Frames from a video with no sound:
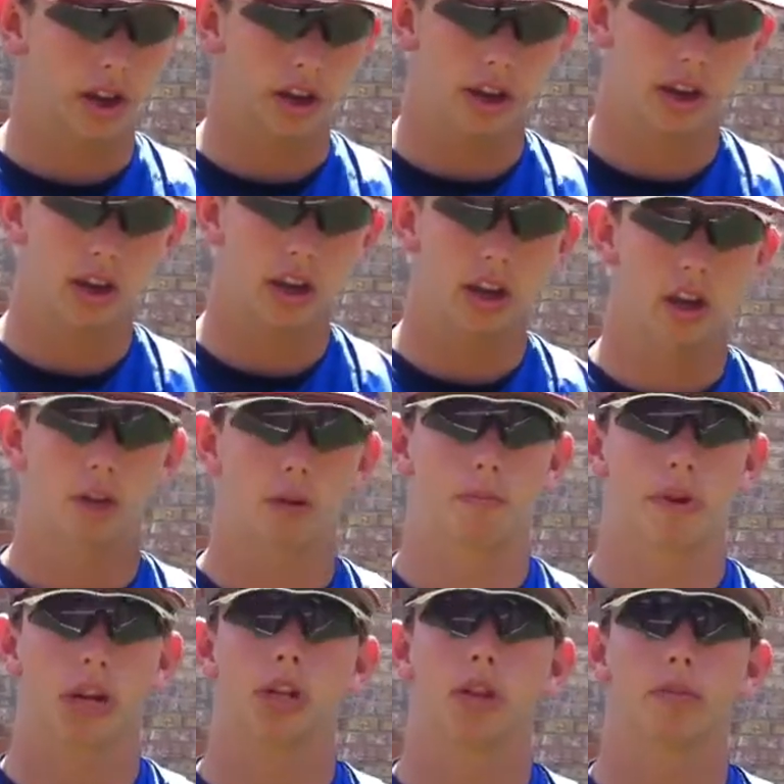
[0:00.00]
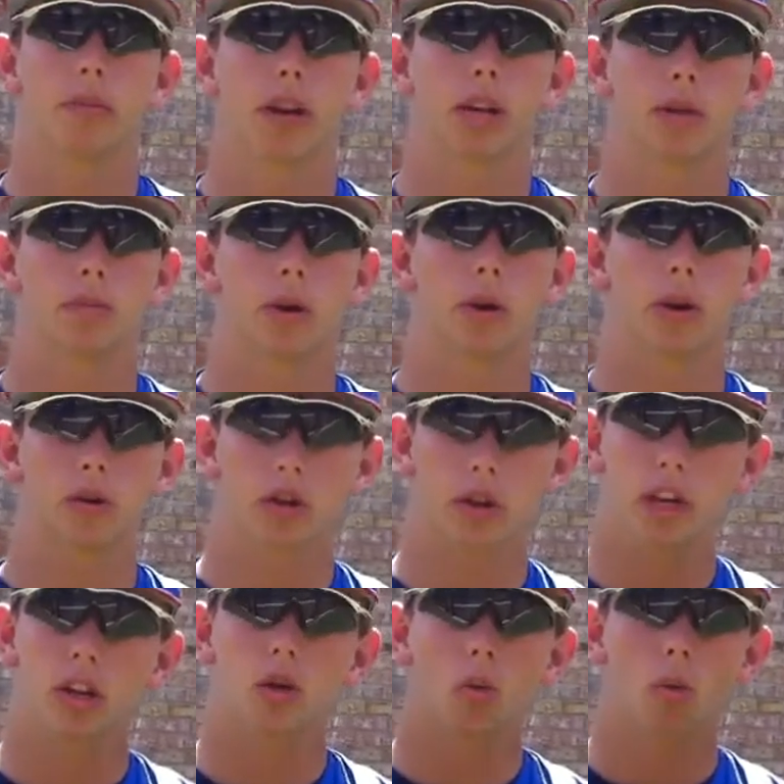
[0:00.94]
like any other pitch in baseball, you
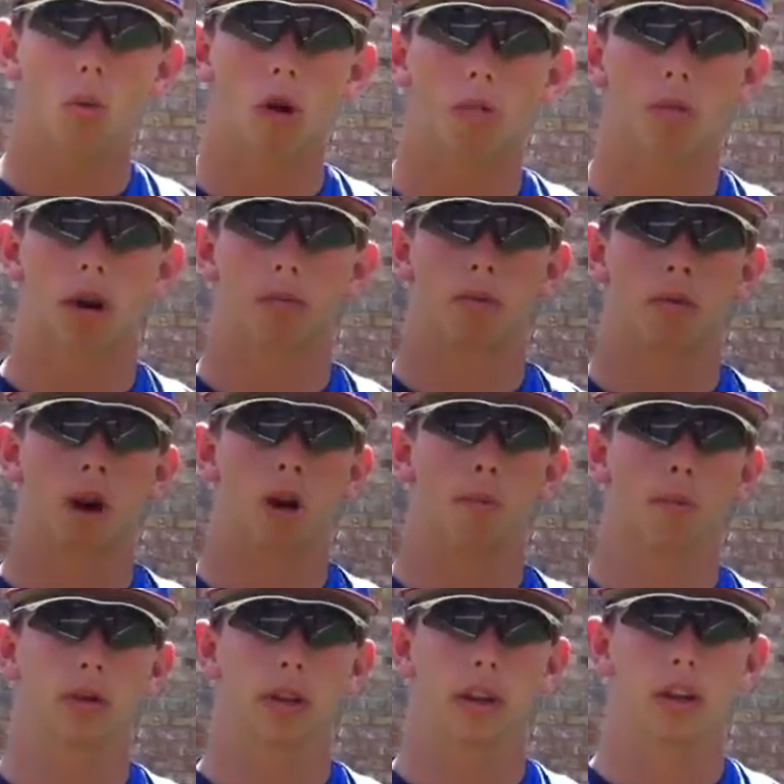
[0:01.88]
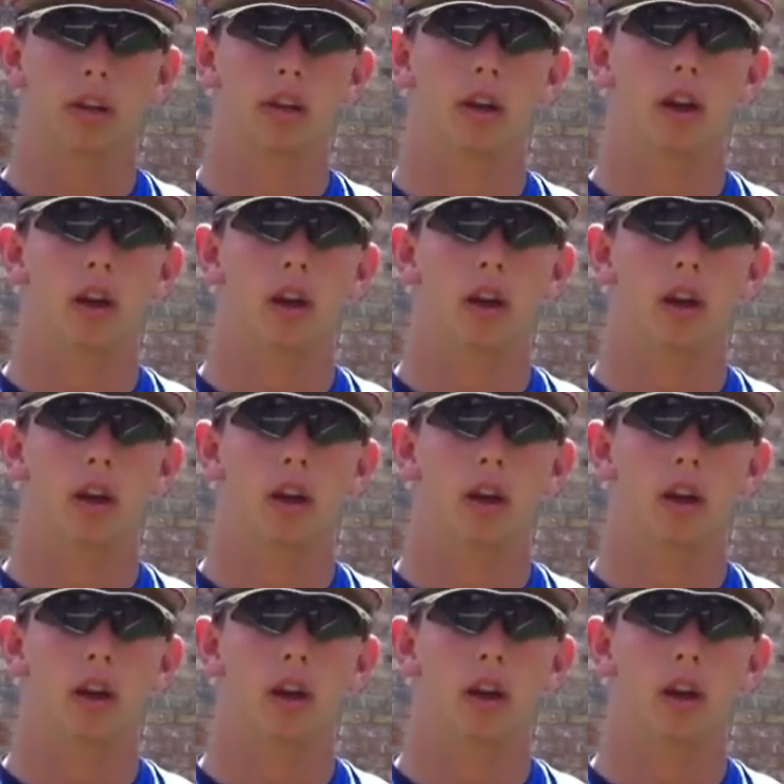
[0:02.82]
need to warm up properly.